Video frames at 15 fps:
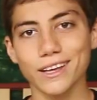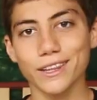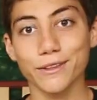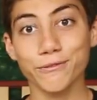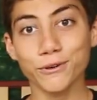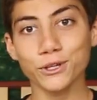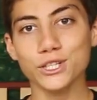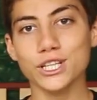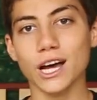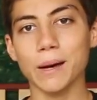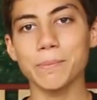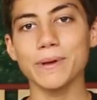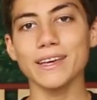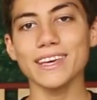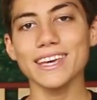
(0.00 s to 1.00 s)
The first
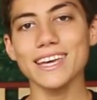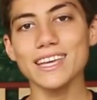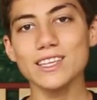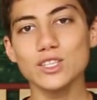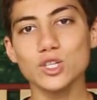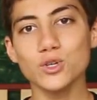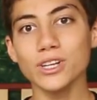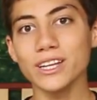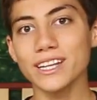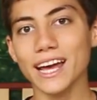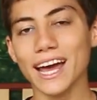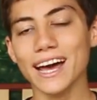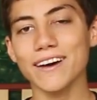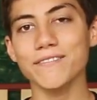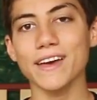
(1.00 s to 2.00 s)
topic is you need to
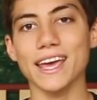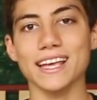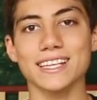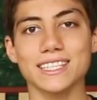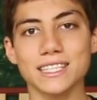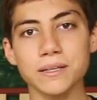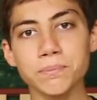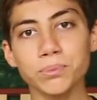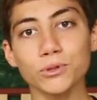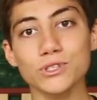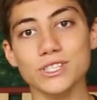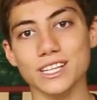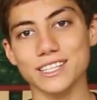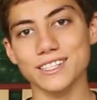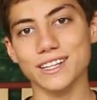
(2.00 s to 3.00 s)
have a simple
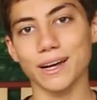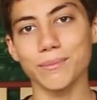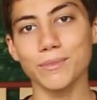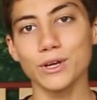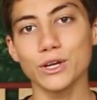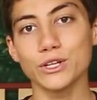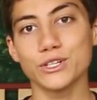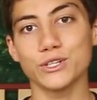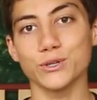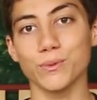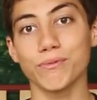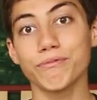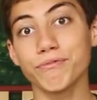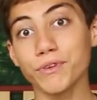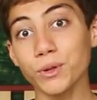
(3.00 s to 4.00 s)
system to
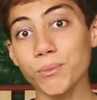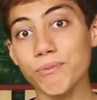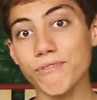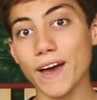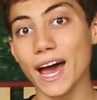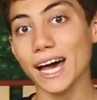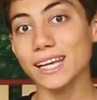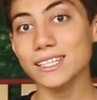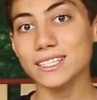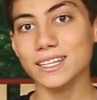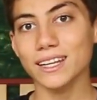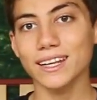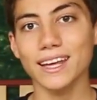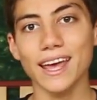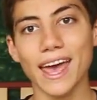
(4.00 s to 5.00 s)
film fast,
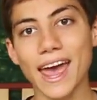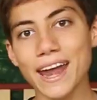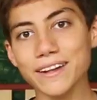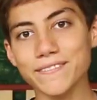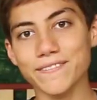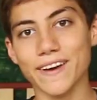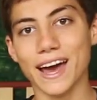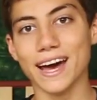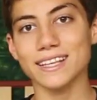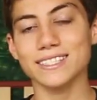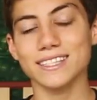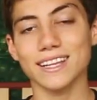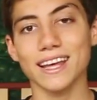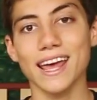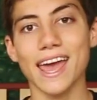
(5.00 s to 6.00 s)
edit fast,
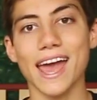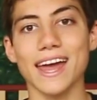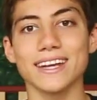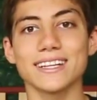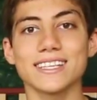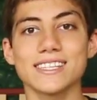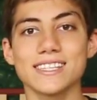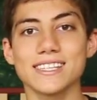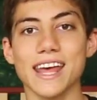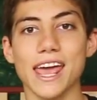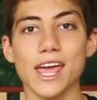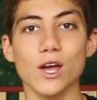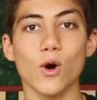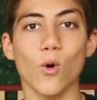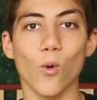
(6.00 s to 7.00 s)
and
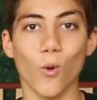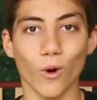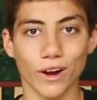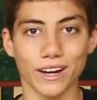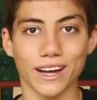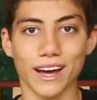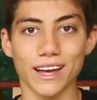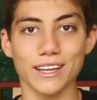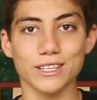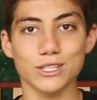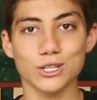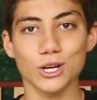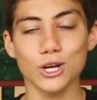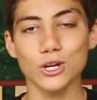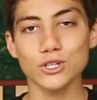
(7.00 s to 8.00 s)
stay organized.
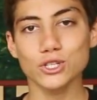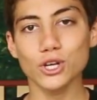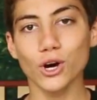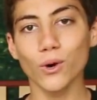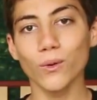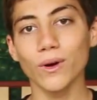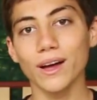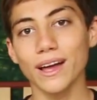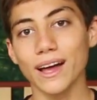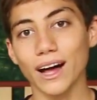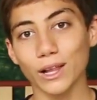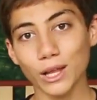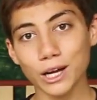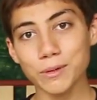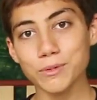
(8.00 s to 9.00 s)
So
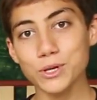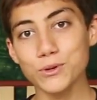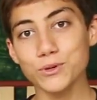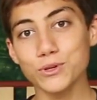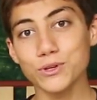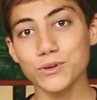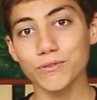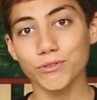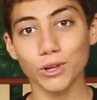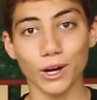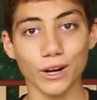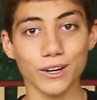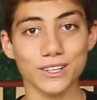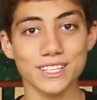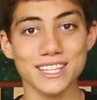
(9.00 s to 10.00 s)
a lot of you
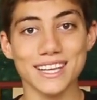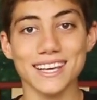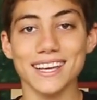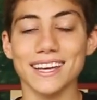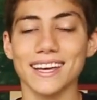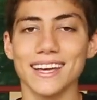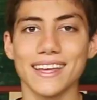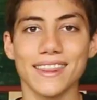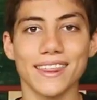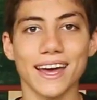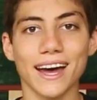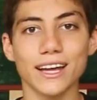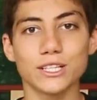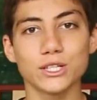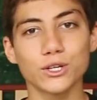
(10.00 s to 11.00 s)
vloggers think
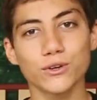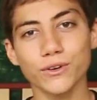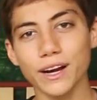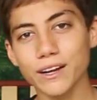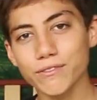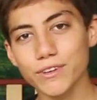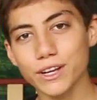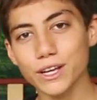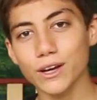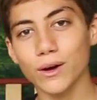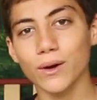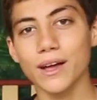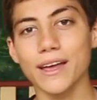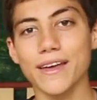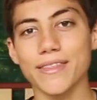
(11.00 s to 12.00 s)
that to create a
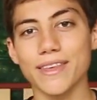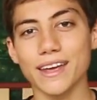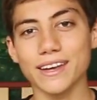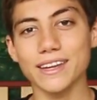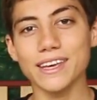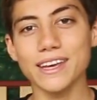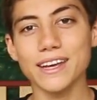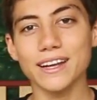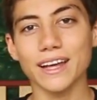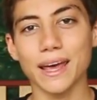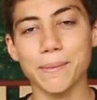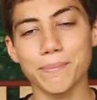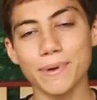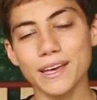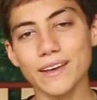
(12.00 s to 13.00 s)
video, they need
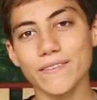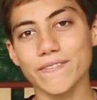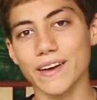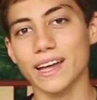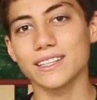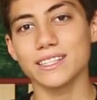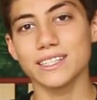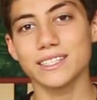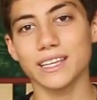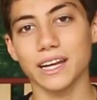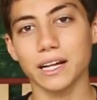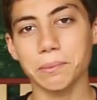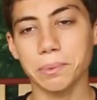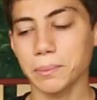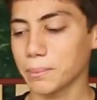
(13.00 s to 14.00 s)
a big fancy
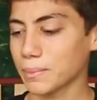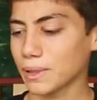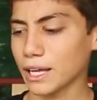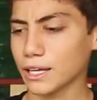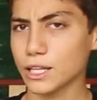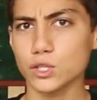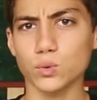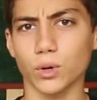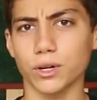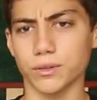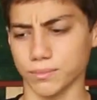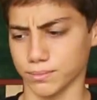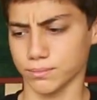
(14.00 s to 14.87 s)
setup like this one.